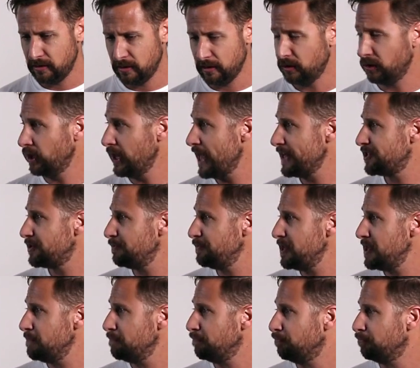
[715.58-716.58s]
let
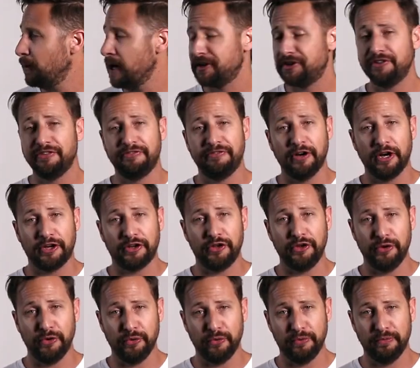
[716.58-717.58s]
me butt fuck
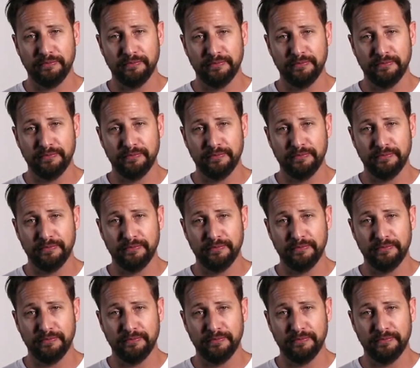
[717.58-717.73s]
you.